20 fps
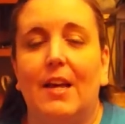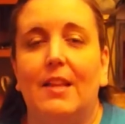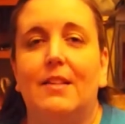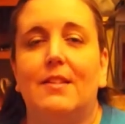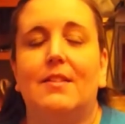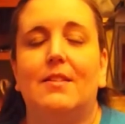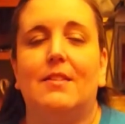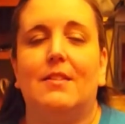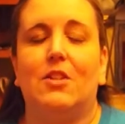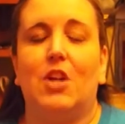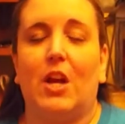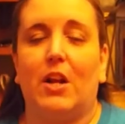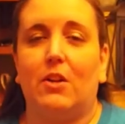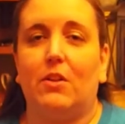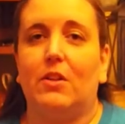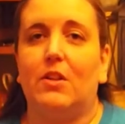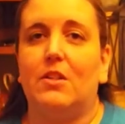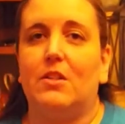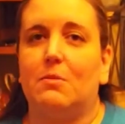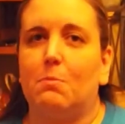This channel
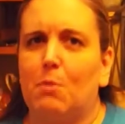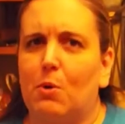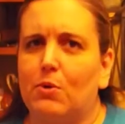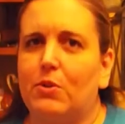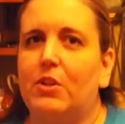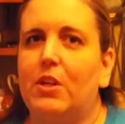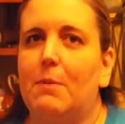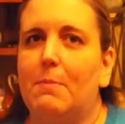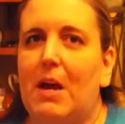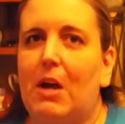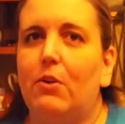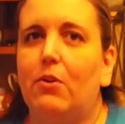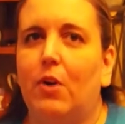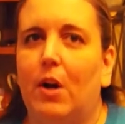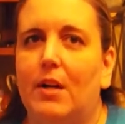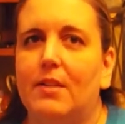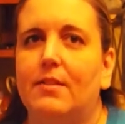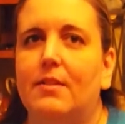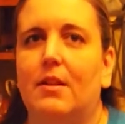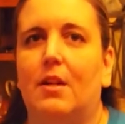is mostly about
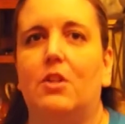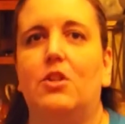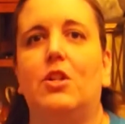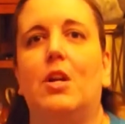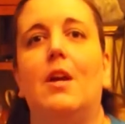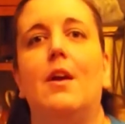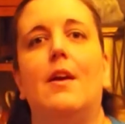cross stitch,